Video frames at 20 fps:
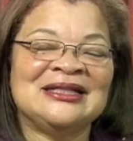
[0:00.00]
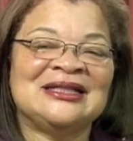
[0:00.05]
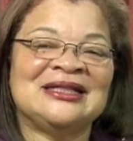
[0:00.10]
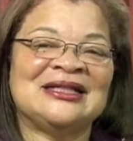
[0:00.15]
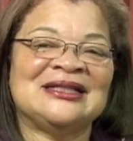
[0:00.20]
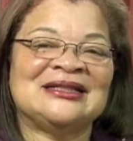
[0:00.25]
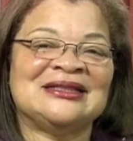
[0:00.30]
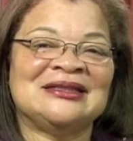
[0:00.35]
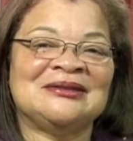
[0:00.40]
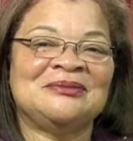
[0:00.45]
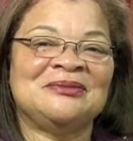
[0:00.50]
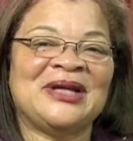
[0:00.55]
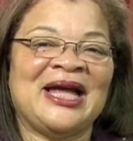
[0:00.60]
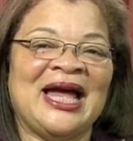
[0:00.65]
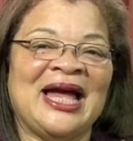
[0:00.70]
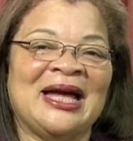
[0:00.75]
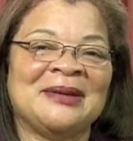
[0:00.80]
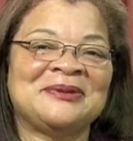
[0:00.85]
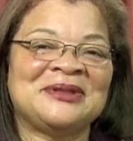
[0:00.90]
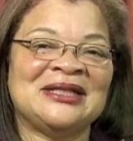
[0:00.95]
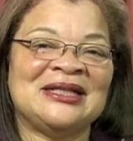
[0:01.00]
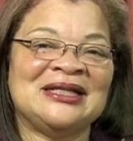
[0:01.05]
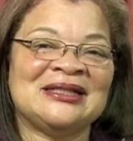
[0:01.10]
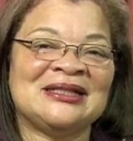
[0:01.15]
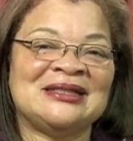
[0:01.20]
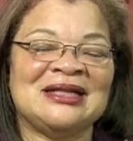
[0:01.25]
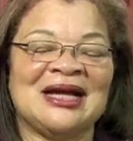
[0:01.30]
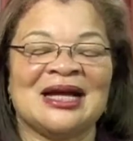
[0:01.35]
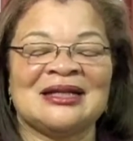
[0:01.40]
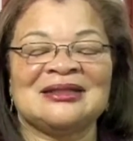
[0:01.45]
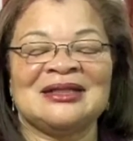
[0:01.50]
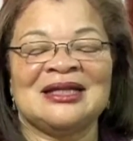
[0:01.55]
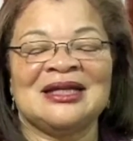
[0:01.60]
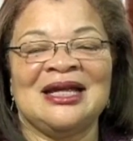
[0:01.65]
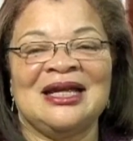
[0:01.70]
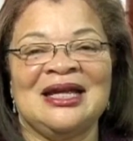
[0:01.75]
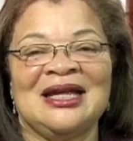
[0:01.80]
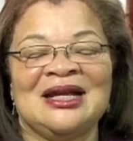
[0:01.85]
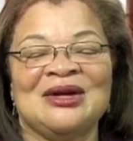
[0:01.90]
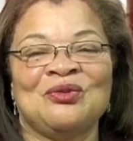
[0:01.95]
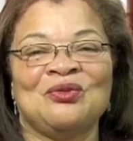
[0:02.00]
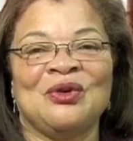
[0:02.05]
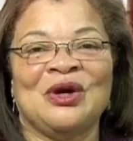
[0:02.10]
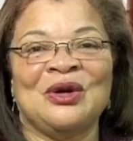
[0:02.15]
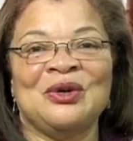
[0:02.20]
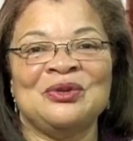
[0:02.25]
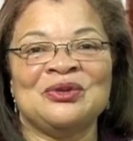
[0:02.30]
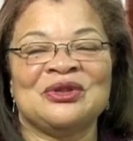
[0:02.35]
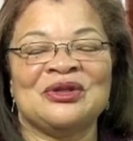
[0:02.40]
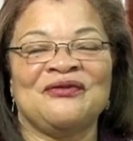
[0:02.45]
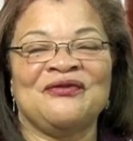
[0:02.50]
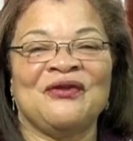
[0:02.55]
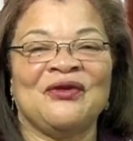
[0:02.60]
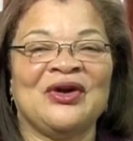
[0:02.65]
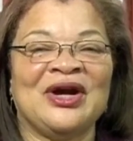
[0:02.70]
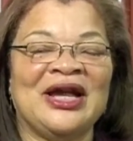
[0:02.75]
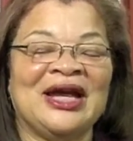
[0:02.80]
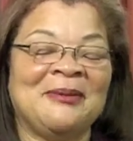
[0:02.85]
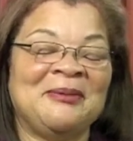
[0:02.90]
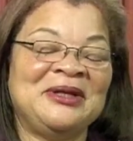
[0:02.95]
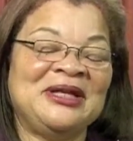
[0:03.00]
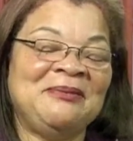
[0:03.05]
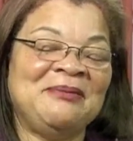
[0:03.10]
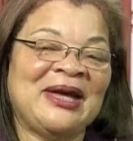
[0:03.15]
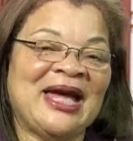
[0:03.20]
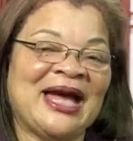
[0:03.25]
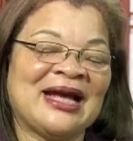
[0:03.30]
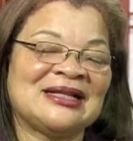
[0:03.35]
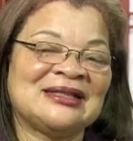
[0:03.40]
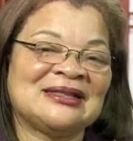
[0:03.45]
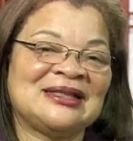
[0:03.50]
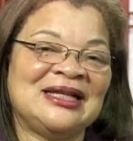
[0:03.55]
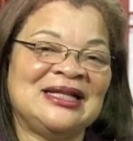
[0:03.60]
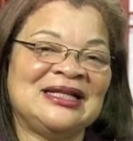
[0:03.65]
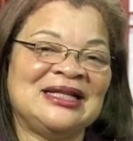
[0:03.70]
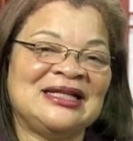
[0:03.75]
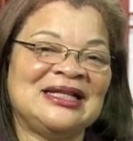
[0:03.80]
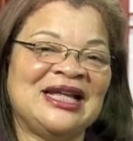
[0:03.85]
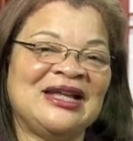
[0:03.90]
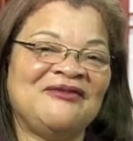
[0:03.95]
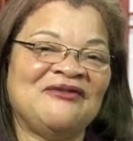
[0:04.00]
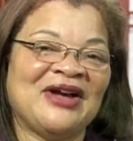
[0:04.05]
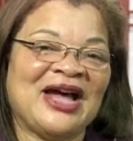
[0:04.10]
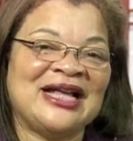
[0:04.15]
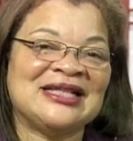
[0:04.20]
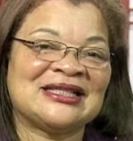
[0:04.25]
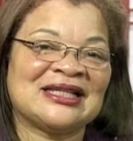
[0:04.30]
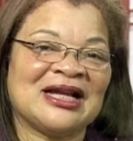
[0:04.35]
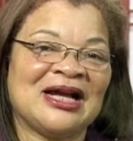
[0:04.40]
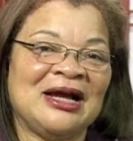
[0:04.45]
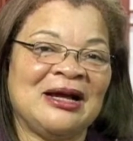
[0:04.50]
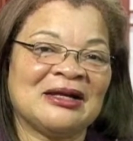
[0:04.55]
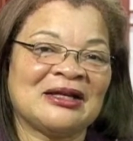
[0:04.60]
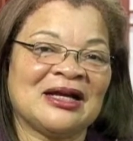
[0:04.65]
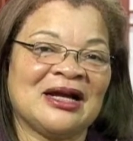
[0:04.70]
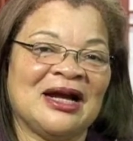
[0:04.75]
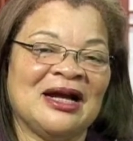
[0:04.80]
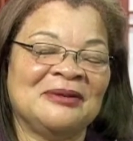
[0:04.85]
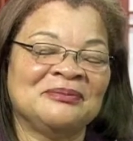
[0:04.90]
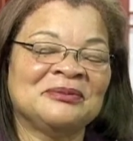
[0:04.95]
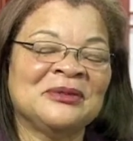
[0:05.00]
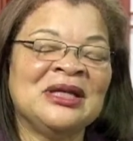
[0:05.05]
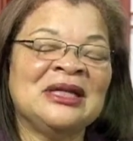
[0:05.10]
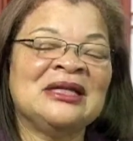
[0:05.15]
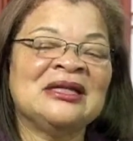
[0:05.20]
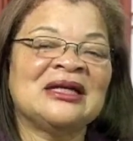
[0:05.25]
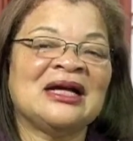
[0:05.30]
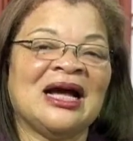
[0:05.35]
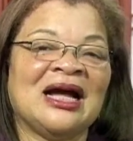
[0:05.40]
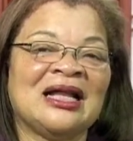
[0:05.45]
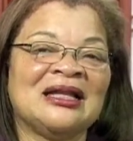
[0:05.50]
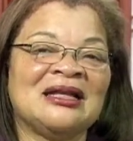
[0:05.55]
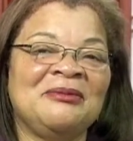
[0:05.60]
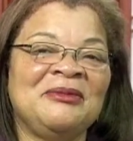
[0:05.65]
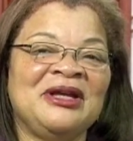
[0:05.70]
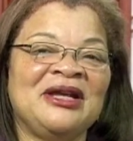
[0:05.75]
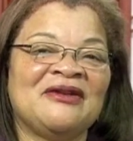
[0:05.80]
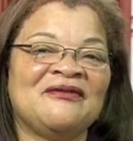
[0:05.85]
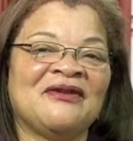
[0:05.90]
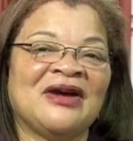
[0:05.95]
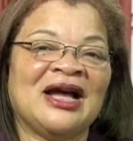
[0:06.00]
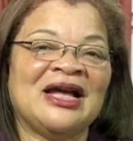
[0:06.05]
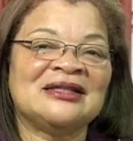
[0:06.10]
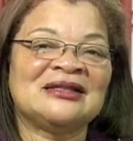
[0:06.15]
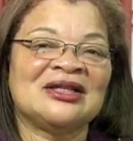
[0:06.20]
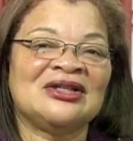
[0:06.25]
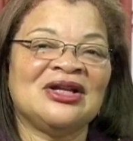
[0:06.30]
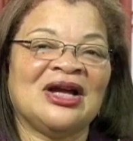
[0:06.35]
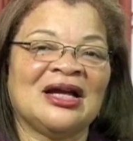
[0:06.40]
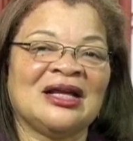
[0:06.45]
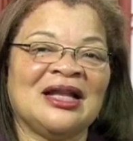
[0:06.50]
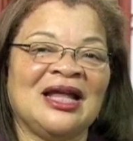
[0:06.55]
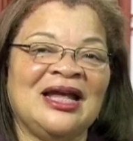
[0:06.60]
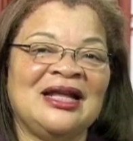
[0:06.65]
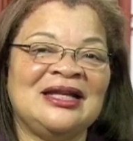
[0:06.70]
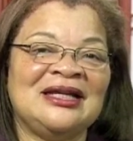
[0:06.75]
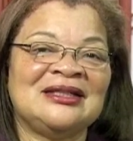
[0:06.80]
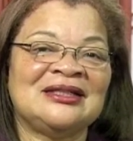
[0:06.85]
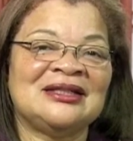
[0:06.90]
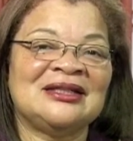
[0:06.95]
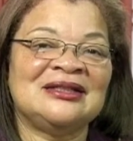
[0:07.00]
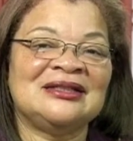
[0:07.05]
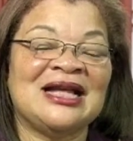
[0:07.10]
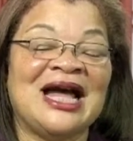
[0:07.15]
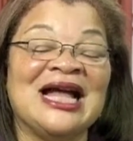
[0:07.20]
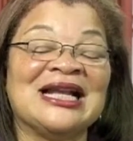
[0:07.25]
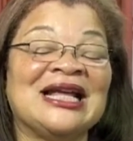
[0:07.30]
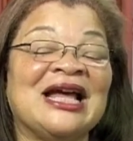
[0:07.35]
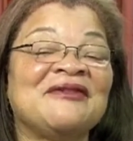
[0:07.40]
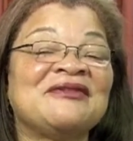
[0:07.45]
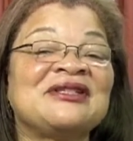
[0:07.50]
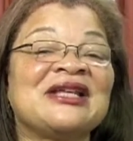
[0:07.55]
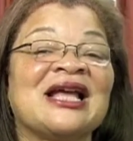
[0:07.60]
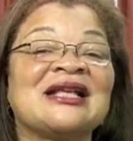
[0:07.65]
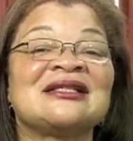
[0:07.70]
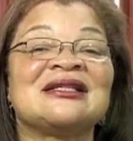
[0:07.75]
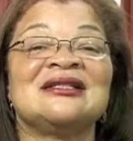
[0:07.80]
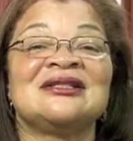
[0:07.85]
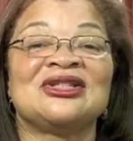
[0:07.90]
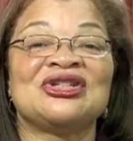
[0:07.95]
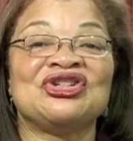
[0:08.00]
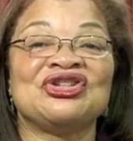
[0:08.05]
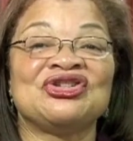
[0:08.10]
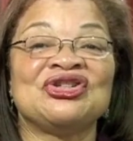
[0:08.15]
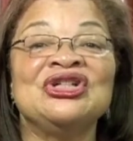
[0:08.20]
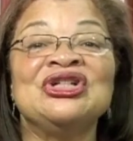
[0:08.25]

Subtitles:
Abstinence, Dr. King wrote for Ebony Magazine in the advice column. He advised a young lady to not have sex until